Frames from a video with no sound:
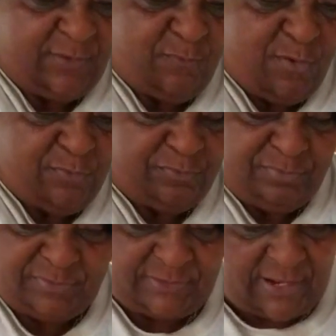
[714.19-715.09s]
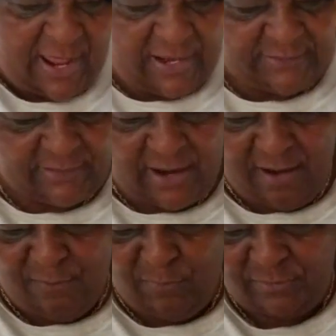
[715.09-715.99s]
it won't slide
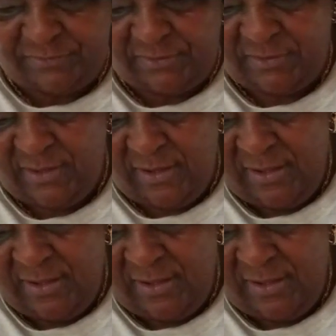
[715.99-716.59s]
down once it